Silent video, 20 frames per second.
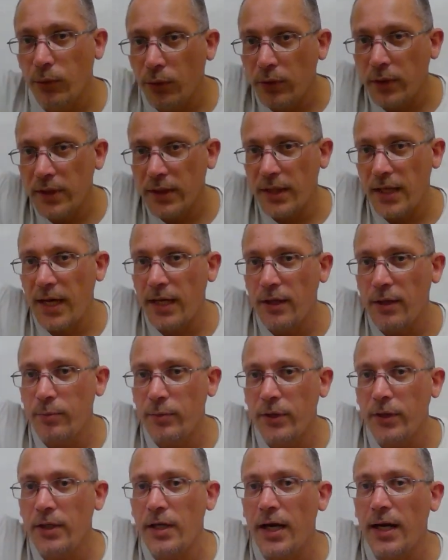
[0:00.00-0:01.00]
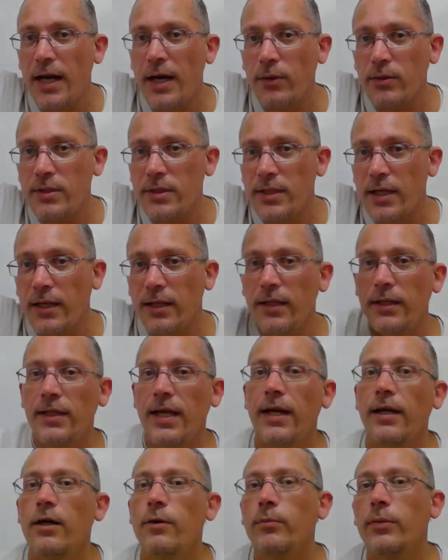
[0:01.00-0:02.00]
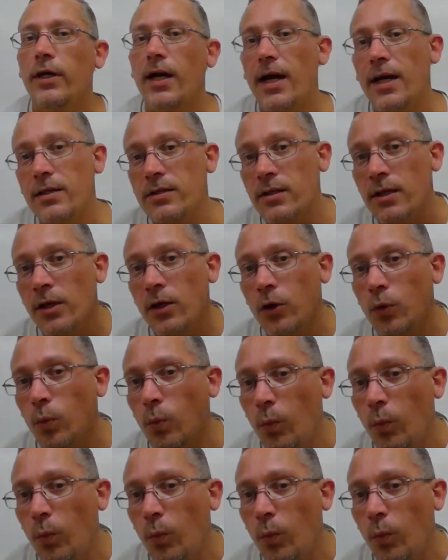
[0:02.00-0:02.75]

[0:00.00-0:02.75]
I would look at that number and I would say that that number has